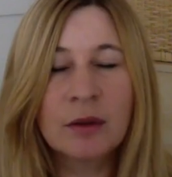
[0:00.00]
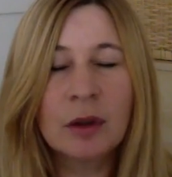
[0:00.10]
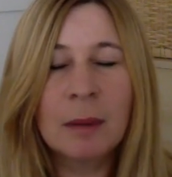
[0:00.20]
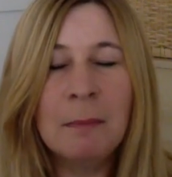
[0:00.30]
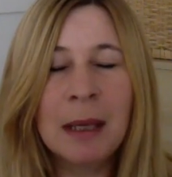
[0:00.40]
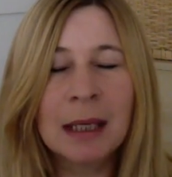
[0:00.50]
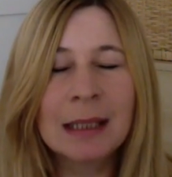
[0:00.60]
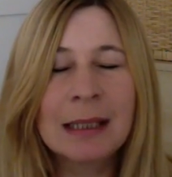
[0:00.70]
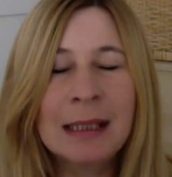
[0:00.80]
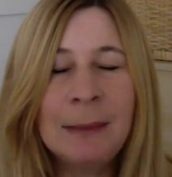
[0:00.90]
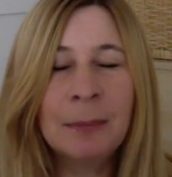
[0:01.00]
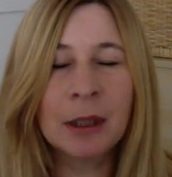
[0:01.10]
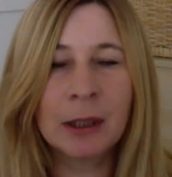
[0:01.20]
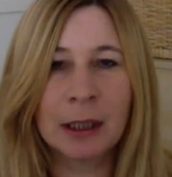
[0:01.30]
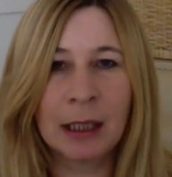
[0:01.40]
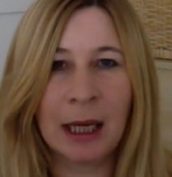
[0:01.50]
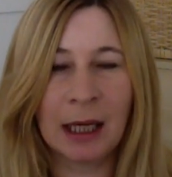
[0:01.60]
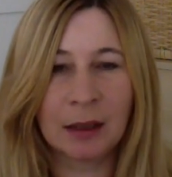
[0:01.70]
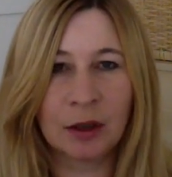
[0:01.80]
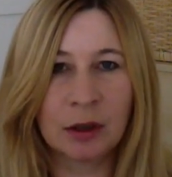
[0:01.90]
as you can make a deeper
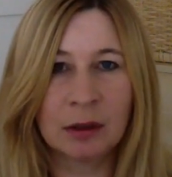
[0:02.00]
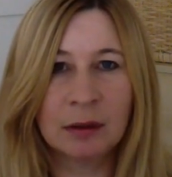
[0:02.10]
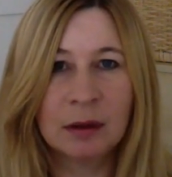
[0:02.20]
connection